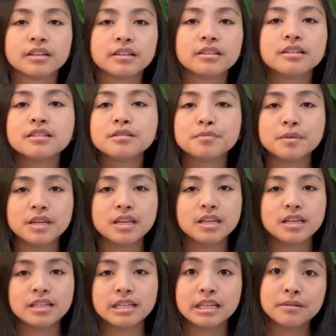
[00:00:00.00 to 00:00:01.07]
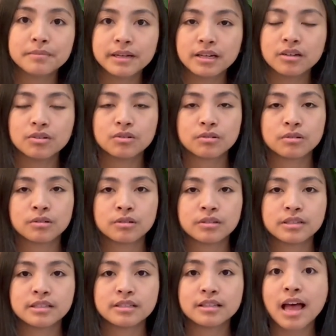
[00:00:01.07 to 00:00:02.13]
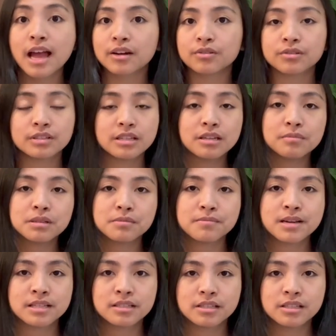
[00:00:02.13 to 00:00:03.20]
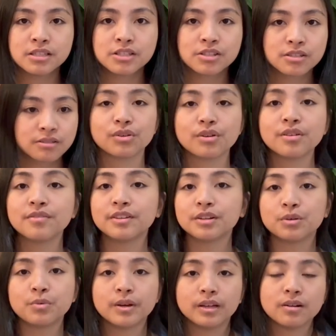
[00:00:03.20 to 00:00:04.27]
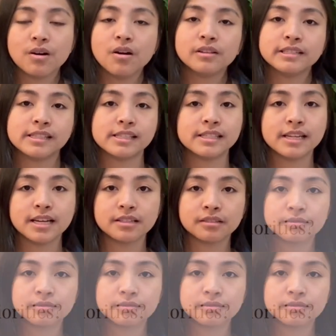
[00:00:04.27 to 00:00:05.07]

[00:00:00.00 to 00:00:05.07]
Could this be an email or a Slack or Teams message, or even a quick call instead?